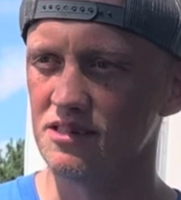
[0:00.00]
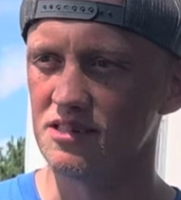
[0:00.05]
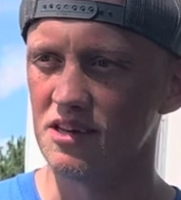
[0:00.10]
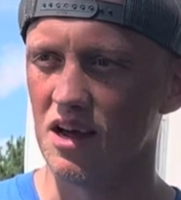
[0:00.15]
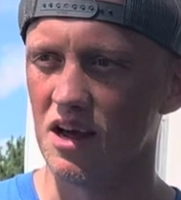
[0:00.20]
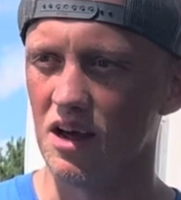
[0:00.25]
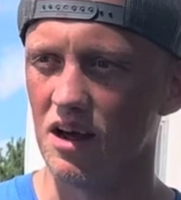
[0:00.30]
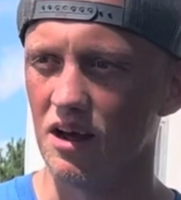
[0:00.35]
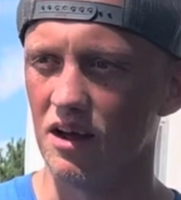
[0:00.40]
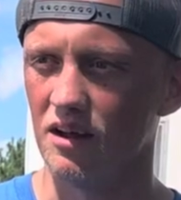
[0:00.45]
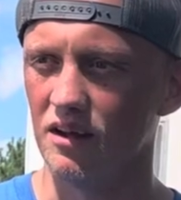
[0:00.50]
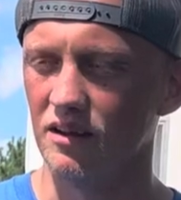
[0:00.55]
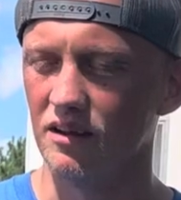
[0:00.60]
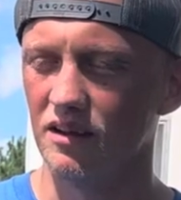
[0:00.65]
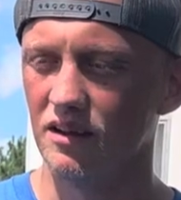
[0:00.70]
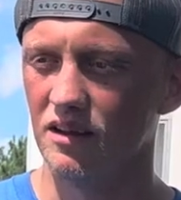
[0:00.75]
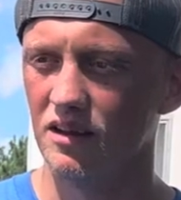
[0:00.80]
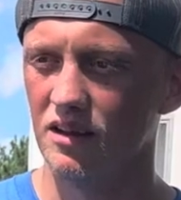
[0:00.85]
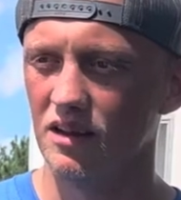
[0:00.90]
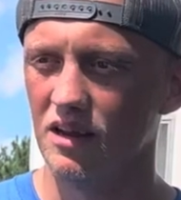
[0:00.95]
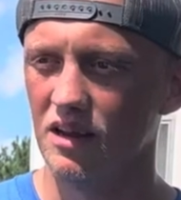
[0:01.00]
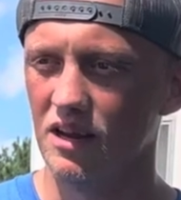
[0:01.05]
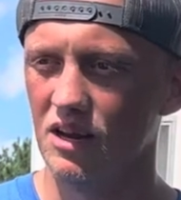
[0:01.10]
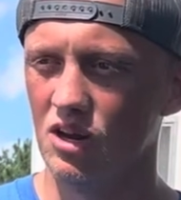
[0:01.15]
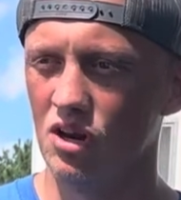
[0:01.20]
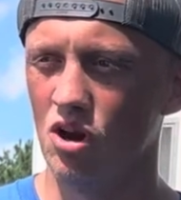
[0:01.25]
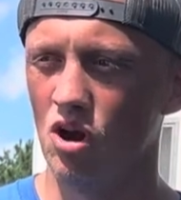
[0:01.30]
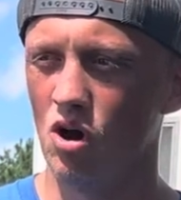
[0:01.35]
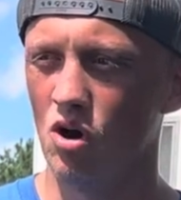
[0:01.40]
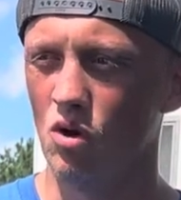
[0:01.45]
uh, you
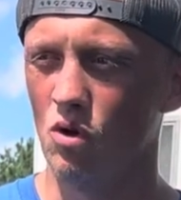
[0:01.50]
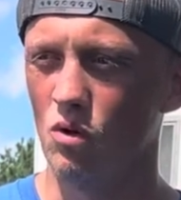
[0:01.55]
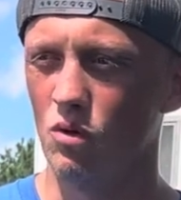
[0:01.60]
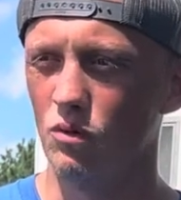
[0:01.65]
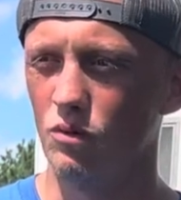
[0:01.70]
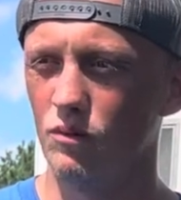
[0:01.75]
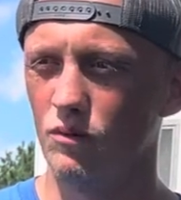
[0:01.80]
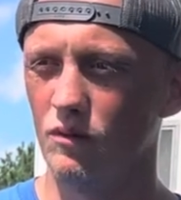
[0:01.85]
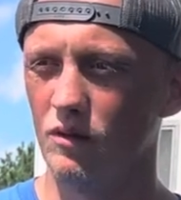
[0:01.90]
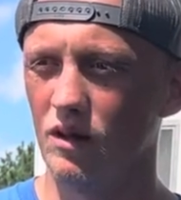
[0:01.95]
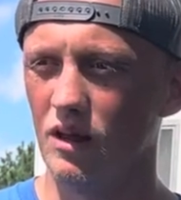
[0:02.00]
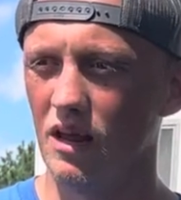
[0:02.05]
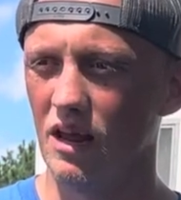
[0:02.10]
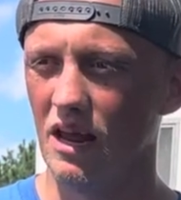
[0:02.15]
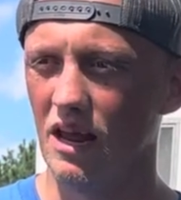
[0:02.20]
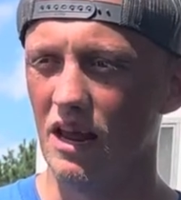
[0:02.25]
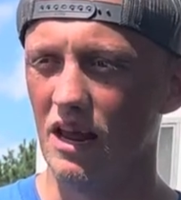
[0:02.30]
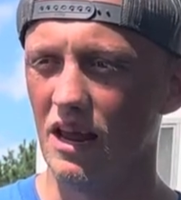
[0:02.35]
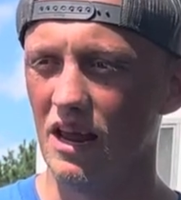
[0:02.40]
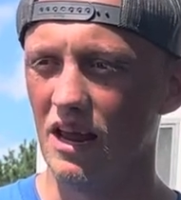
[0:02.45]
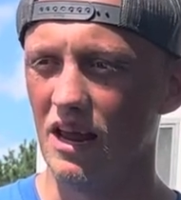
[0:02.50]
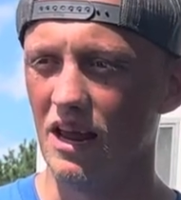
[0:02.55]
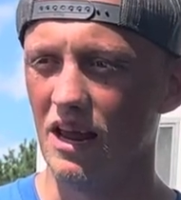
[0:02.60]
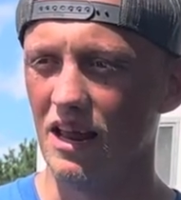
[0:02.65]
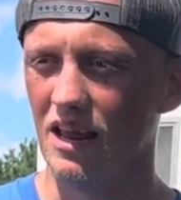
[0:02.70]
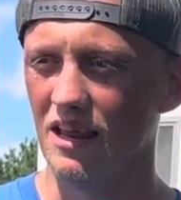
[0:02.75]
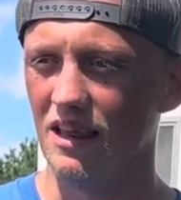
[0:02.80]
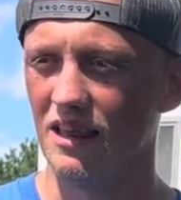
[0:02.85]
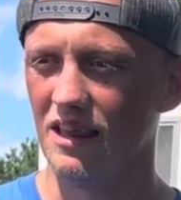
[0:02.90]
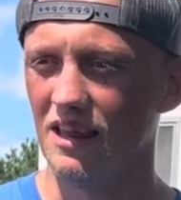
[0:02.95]
know, it, it
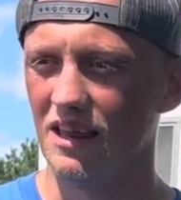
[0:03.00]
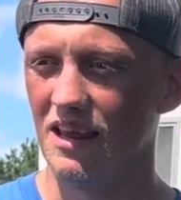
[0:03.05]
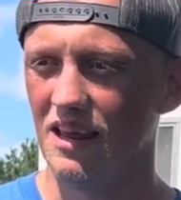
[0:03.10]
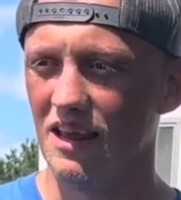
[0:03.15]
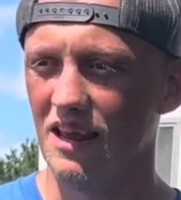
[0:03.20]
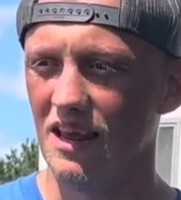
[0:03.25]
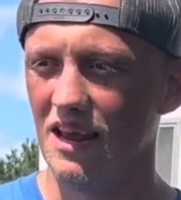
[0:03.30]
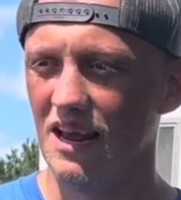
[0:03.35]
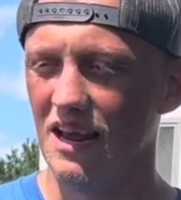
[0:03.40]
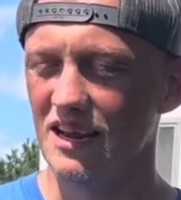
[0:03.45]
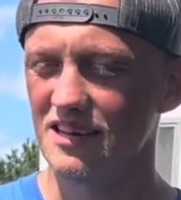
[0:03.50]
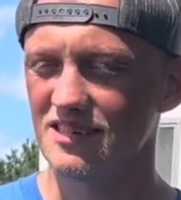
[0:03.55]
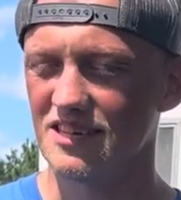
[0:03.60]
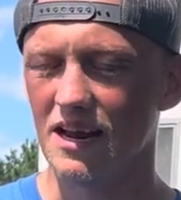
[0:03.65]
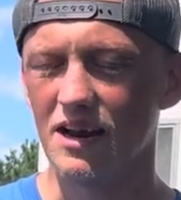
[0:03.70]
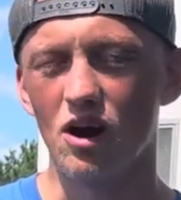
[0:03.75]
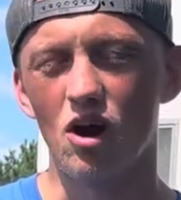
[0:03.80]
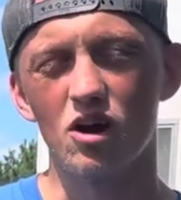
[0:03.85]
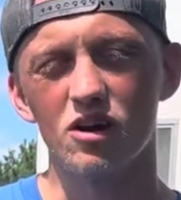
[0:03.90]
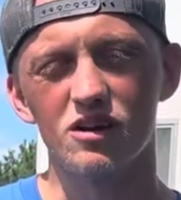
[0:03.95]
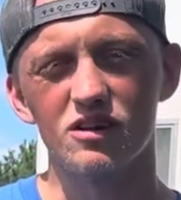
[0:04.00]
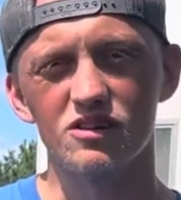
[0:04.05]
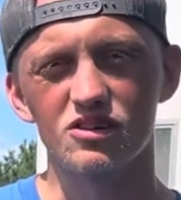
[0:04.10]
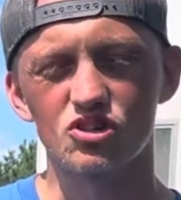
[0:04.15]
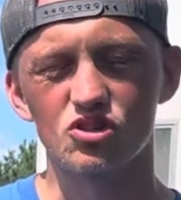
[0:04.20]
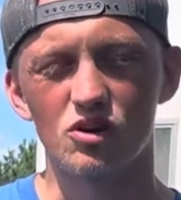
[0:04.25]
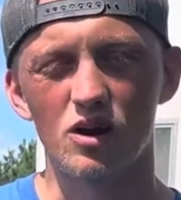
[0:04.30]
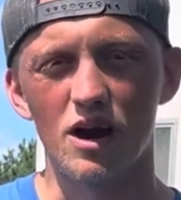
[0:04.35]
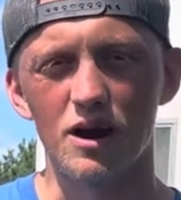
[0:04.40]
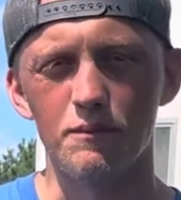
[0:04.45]
it's kind of hard to
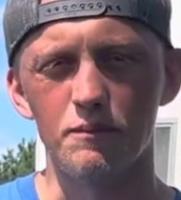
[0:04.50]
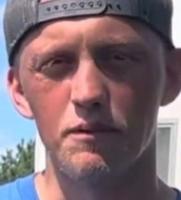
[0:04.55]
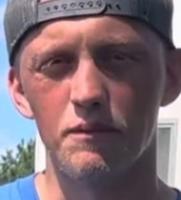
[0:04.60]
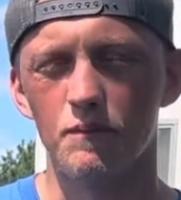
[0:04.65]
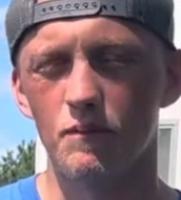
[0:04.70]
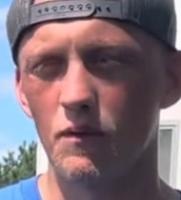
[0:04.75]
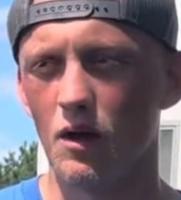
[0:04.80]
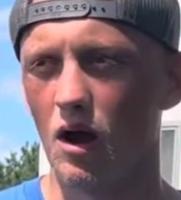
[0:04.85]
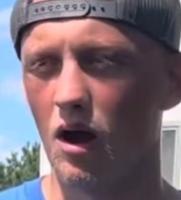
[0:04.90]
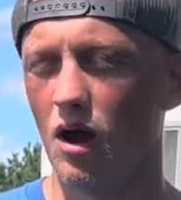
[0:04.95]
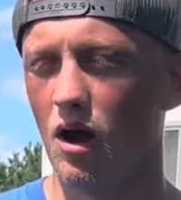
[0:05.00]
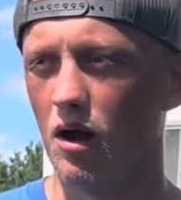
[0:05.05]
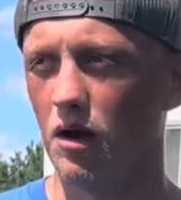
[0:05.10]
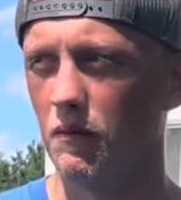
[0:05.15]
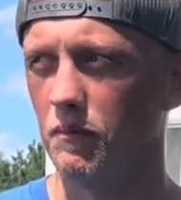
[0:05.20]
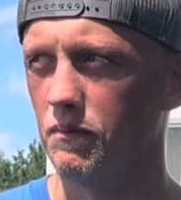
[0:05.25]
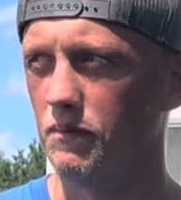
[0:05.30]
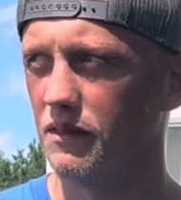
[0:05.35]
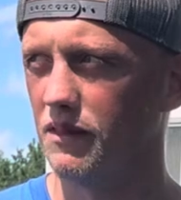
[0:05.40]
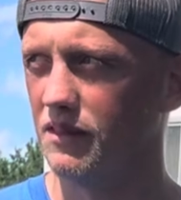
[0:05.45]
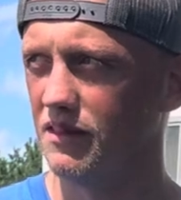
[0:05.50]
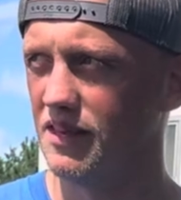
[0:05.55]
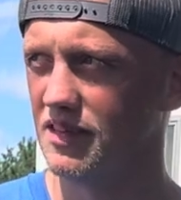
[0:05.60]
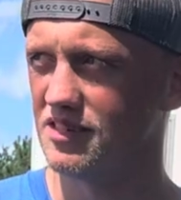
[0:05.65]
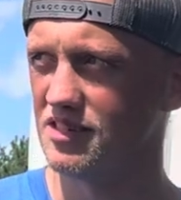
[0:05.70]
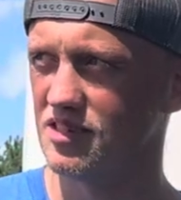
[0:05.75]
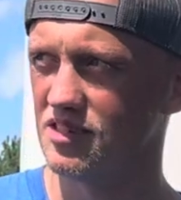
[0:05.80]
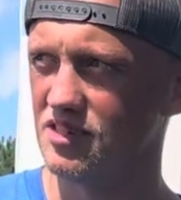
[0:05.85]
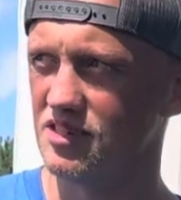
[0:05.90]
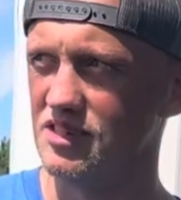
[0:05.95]
describe. Um, this
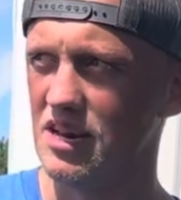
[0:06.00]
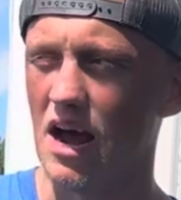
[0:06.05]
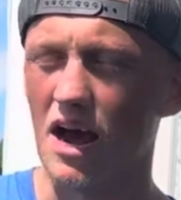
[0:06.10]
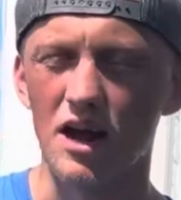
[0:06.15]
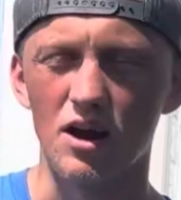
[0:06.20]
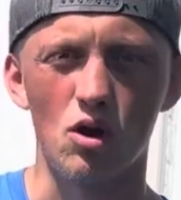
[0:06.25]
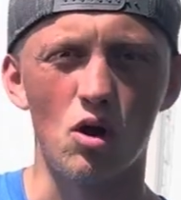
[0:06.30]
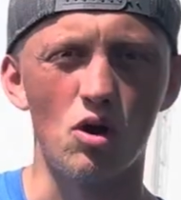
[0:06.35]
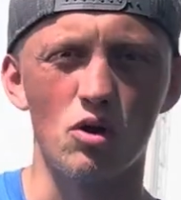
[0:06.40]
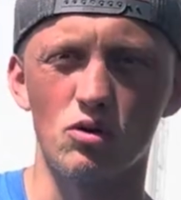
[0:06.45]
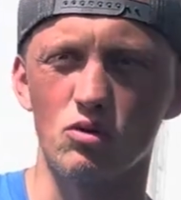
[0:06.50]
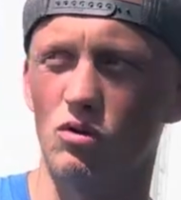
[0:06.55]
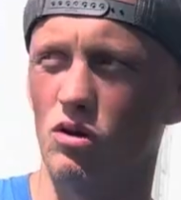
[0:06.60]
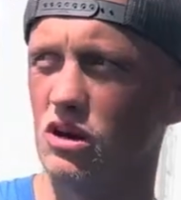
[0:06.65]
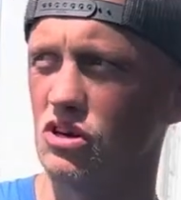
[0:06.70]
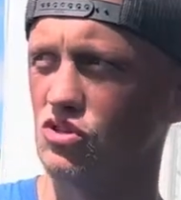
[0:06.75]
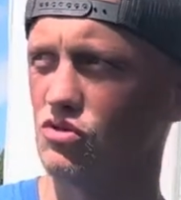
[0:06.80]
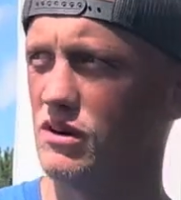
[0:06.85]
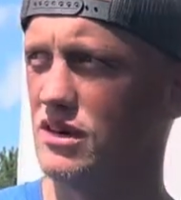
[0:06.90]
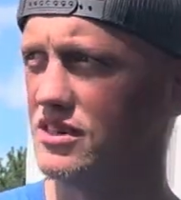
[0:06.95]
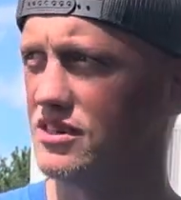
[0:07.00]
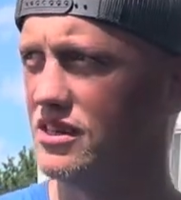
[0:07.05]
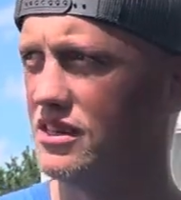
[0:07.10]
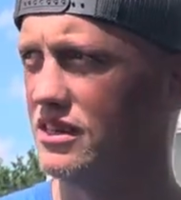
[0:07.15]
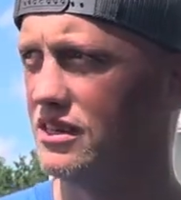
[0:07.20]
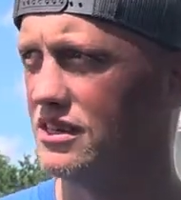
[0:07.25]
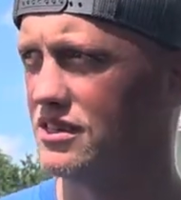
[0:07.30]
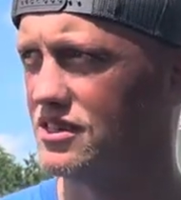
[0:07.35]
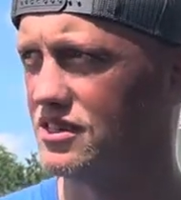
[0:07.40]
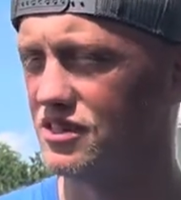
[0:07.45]
is not autocross racing.
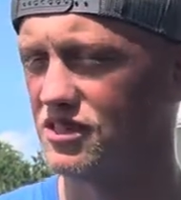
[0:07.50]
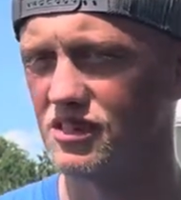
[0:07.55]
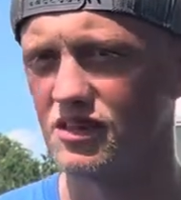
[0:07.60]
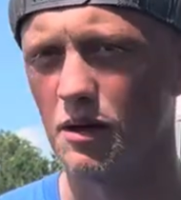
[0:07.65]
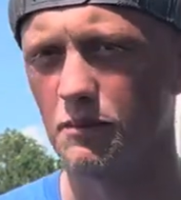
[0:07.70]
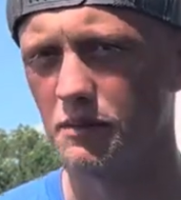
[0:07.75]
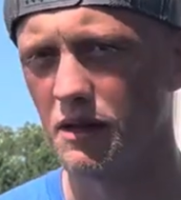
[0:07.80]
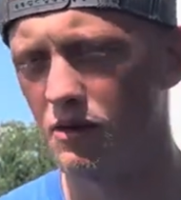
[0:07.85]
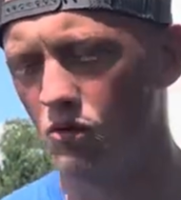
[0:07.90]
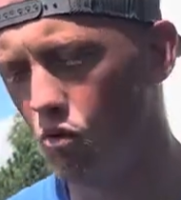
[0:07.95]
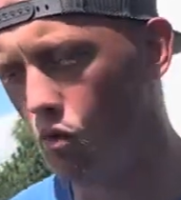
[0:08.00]
This is something